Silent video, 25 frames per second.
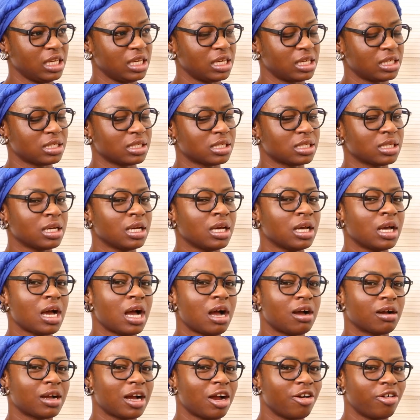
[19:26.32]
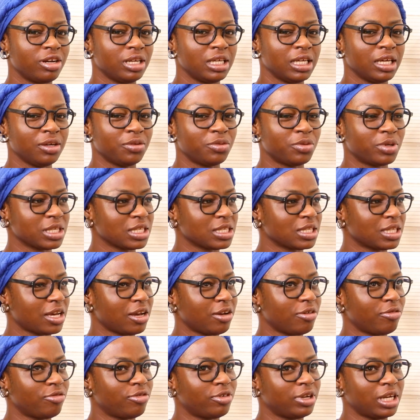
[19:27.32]
years. Caroline was
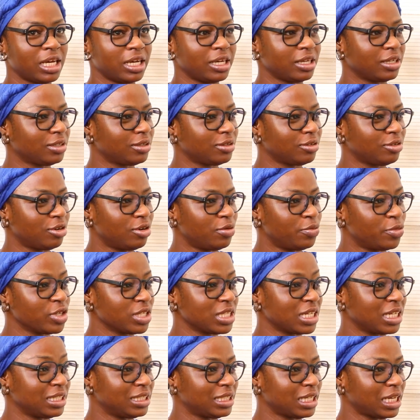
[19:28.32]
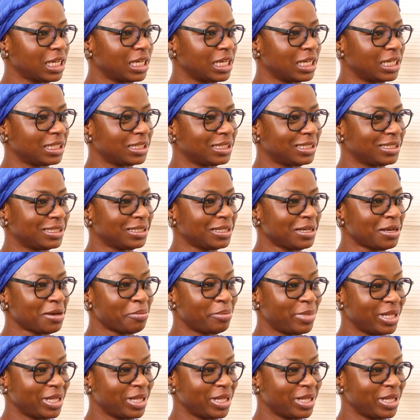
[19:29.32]
there for like almost a decade. Yes.